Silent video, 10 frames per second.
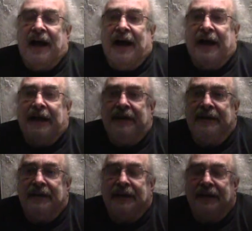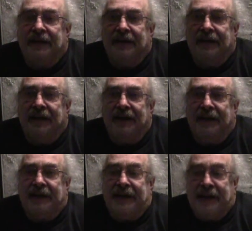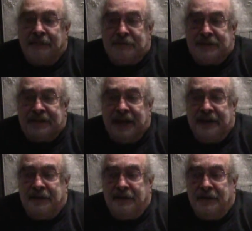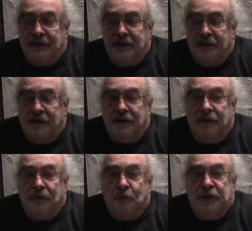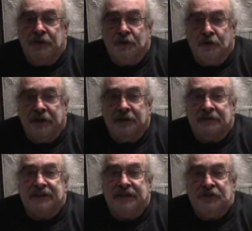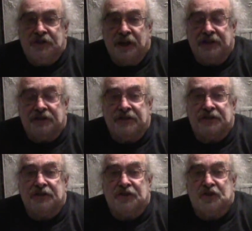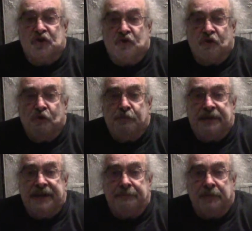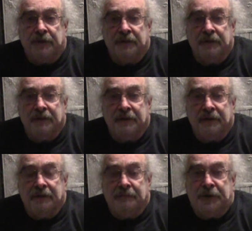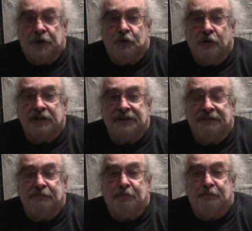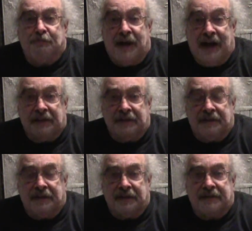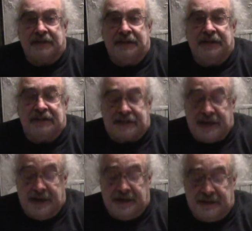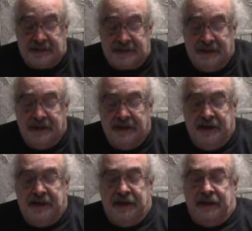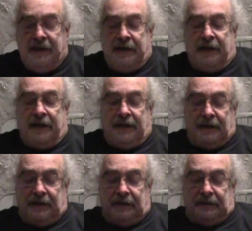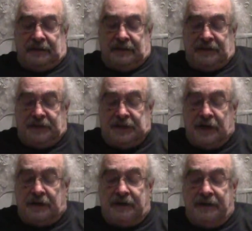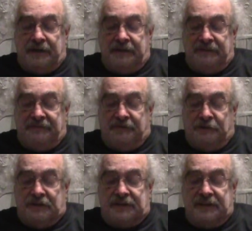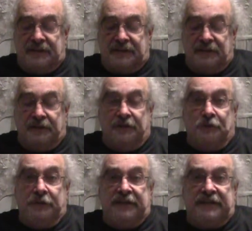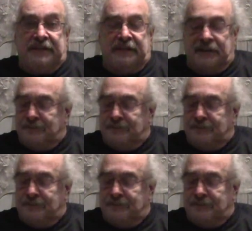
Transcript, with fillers: I get upset when lawyers and judges screw people because of politics. In this case, uh, Duncan versus Louise